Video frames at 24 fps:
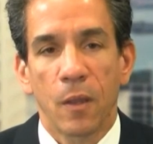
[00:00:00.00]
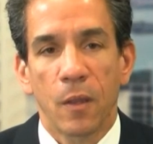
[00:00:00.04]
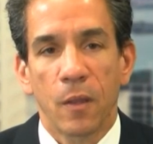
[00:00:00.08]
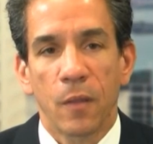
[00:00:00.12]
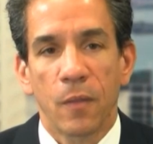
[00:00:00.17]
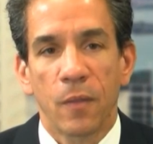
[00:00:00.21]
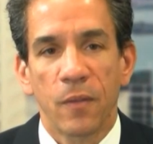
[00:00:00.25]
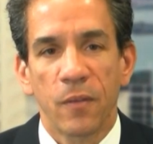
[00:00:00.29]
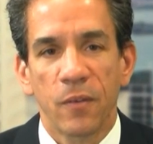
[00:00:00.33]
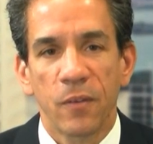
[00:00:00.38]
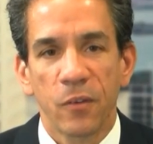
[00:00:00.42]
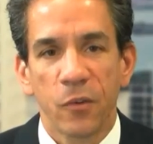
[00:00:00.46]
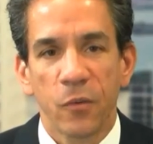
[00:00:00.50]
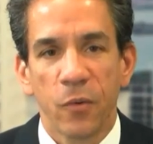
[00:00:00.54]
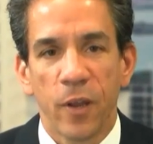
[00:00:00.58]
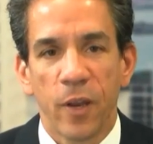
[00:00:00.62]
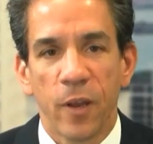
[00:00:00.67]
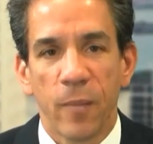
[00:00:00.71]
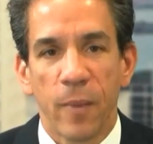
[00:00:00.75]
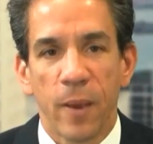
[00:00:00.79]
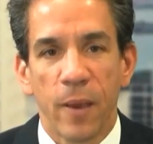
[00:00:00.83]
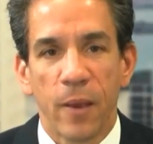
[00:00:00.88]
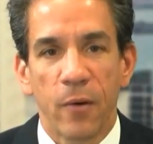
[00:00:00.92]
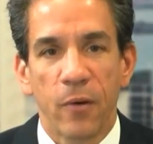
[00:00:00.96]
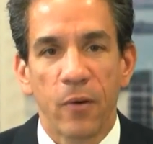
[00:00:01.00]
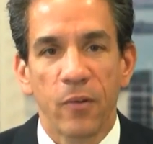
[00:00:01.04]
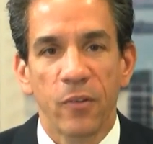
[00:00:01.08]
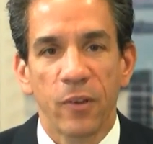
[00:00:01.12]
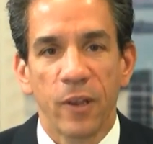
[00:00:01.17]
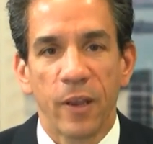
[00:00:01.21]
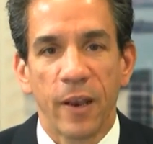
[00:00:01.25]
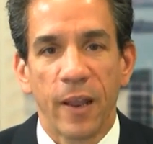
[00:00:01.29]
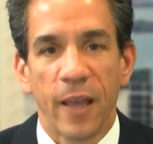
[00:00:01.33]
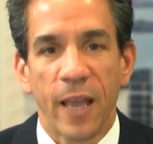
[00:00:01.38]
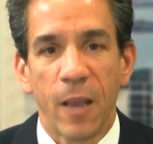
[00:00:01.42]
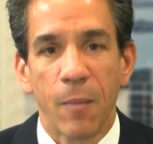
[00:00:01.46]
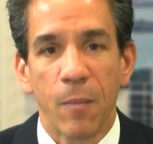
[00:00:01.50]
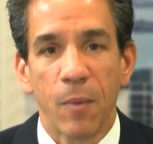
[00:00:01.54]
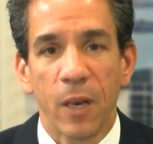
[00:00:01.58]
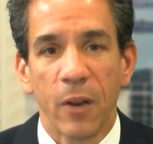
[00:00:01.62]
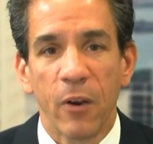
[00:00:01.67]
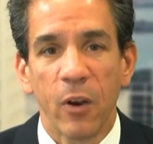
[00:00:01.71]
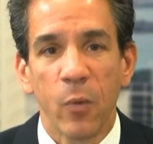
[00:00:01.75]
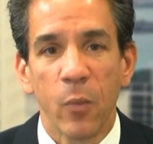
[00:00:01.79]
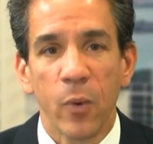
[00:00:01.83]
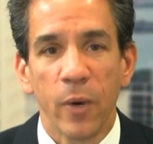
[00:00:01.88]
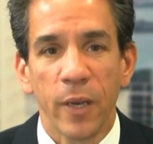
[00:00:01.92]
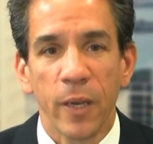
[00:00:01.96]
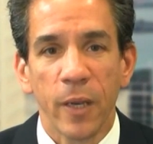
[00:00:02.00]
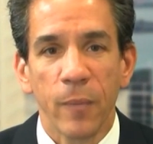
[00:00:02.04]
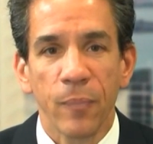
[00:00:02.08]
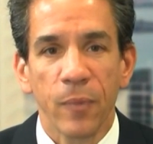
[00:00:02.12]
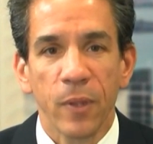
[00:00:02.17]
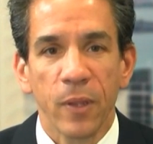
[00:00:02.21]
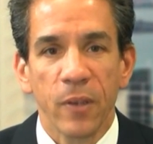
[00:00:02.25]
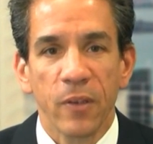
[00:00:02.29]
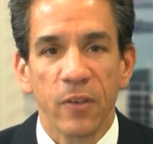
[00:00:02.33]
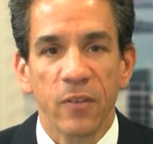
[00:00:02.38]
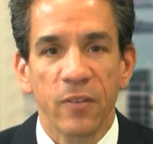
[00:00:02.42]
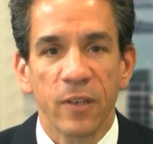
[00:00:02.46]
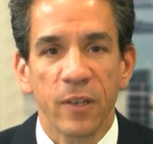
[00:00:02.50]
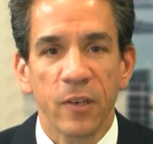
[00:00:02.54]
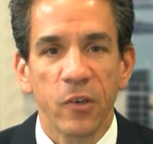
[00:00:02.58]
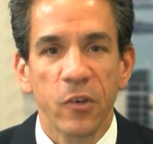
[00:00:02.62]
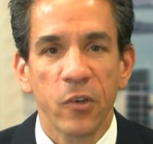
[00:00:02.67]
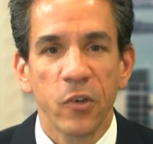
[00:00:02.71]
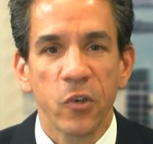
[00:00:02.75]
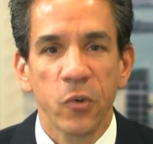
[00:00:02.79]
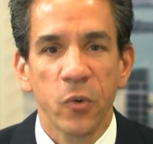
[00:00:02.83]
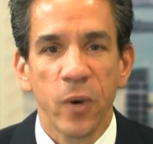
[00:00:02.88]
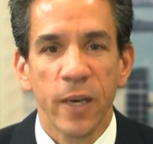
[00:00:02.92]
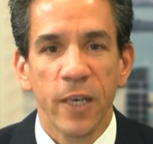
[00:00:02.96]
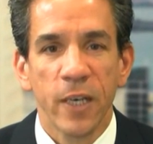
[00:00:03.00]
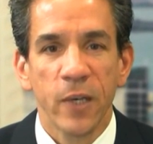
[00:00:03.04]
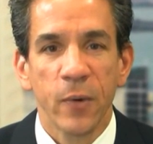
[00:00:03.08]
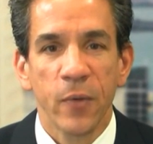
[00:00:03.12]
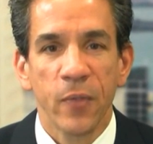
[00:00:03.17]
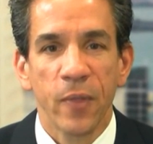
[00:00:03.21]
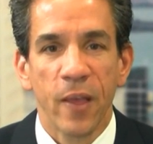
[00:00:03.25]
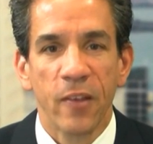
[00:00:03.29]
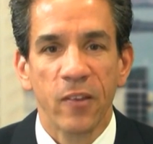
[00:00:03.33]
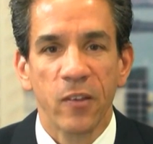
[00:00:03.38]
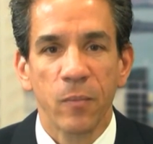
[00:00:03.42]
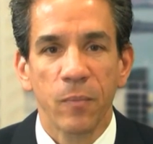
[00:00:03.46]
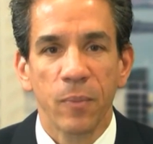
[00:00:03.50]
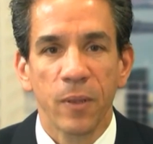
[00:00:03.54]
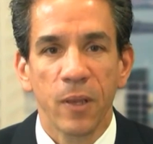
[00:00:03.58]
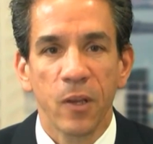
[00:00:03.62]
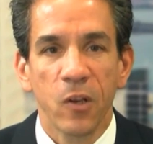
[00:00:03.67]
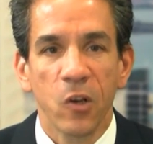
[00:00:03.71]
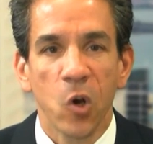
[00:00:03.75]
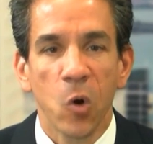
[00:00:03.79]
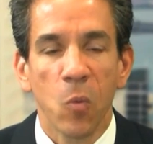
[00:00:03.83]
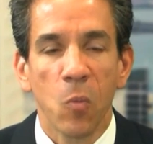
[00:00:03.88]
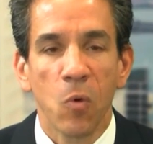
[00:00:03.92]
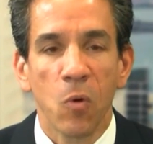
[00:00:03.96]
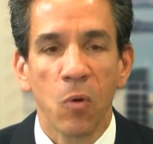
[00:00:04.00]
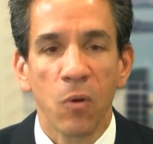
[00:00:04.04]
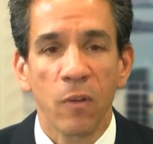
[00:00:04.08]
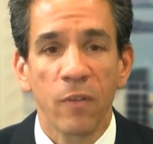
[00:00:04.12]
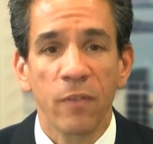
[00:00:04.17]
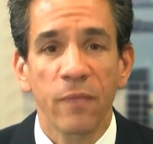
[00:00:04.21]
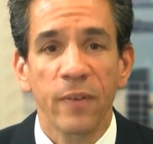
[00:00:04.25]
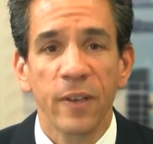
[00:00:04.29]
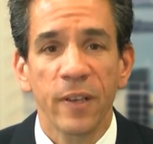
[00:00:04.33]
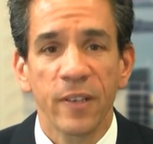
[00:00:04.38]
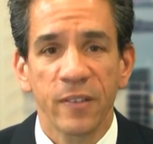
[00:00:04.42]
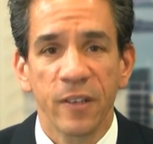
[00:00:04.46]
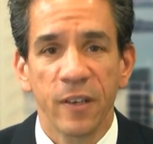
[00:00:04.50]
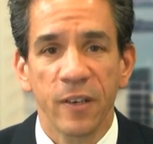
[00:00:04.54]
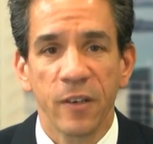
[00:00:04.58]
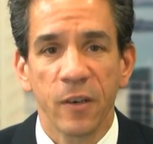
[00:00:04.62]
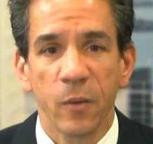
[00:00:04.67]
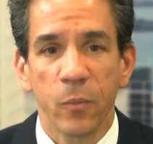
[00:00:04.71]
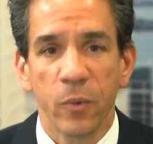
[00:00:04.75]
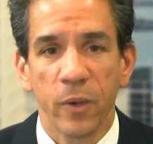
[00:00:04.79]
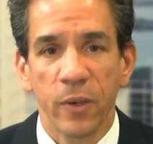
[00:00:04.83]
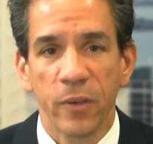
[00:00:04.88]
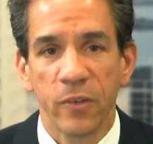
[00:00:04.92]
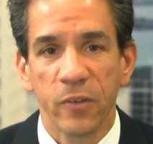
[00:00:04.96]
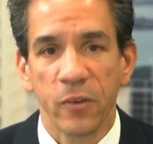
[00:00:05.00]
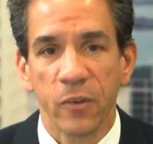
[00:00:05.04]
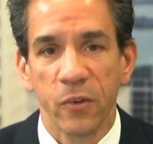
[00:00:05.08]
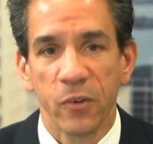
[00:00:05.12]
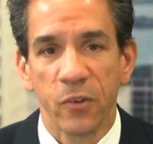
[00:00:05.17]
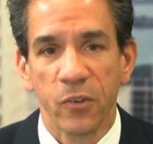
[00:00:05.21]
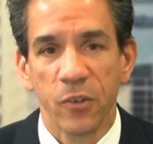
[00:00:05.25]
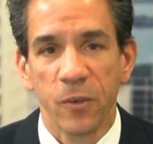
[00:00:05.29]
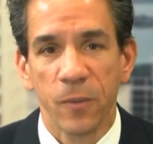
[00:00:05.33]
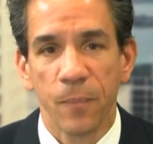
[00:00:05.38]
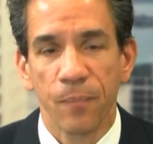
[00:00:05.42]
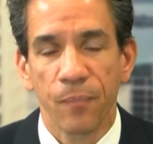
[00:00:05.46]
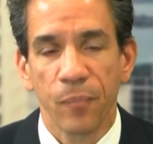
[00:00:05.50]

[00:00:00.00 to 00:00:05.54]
This is Credit Matters, and I am Larry Witte, Senior Director with S&P Global Fixed Income Research.